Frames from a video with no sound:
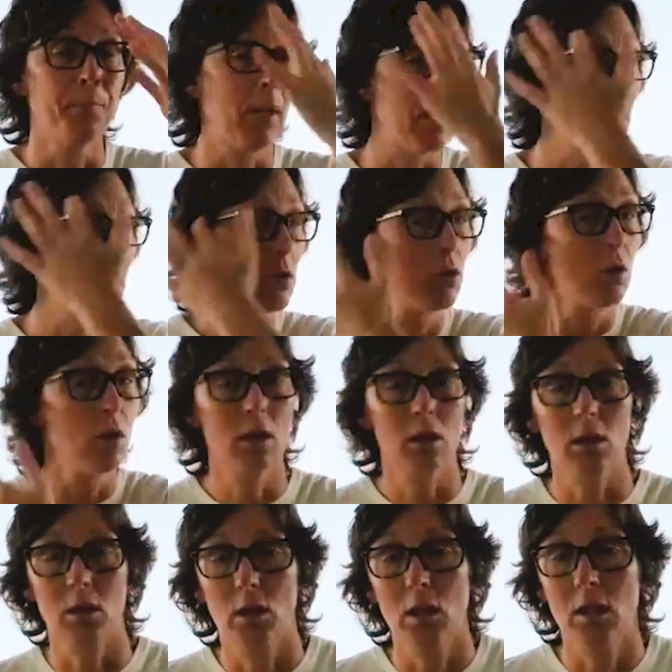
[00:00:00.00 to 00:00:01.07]
and it took a
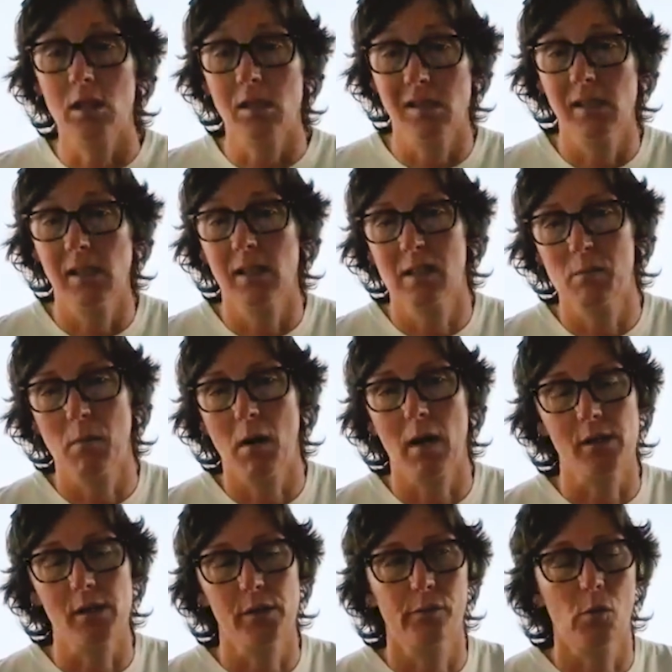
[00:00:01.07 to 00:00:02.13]
good 6
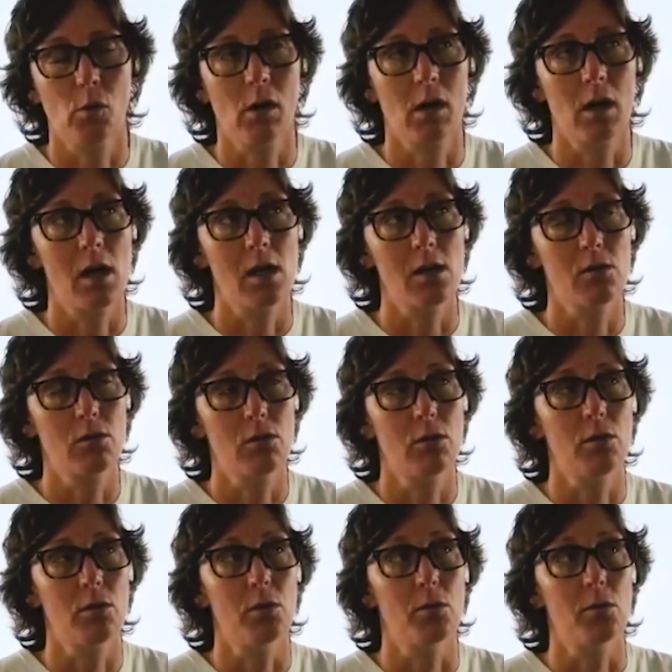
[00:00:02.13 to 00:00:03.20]
months for us
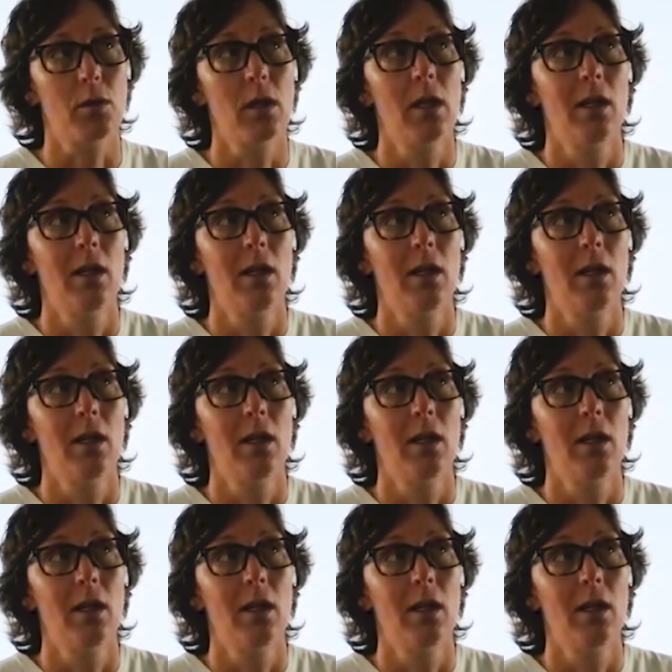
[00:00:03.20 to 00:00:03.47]
to,